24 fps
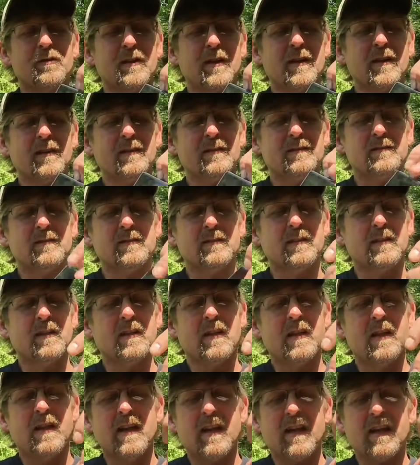out.
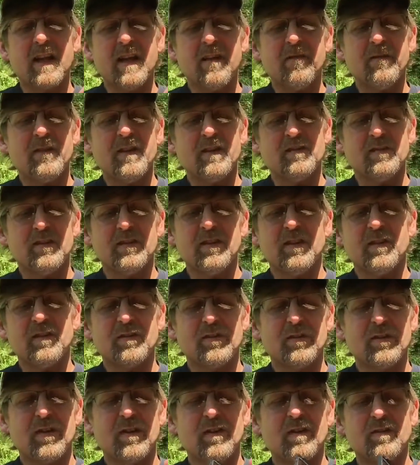Kind of fits in there
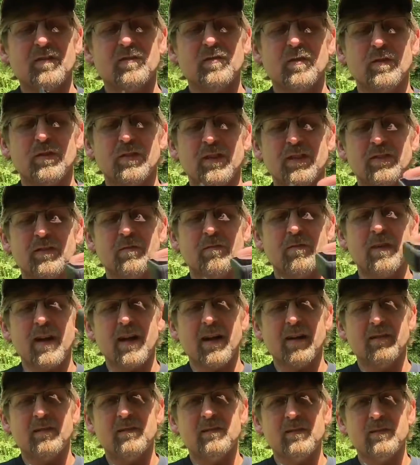snug so it doesn't
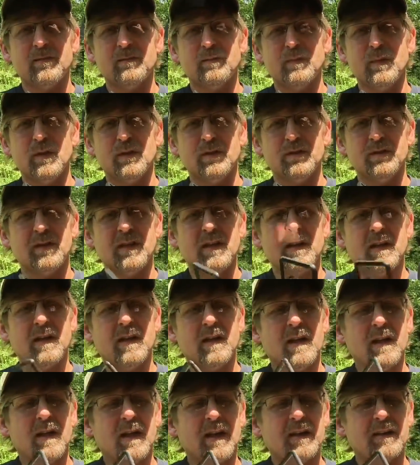rattle,
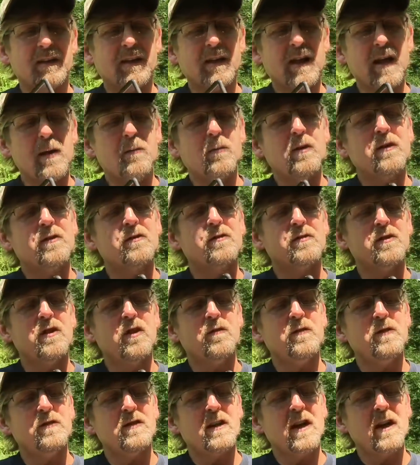and the camera
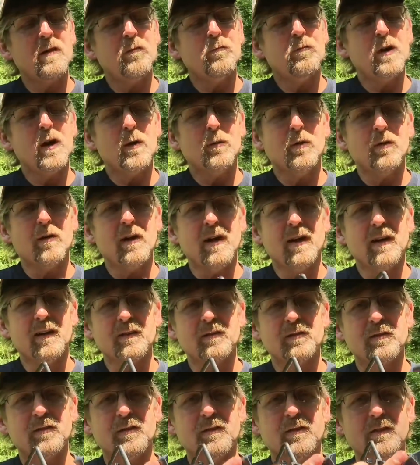itself is kind of
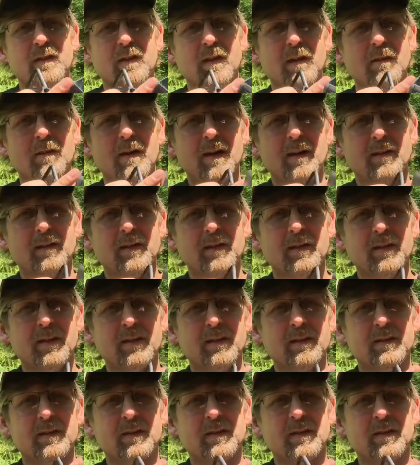rubberized around it,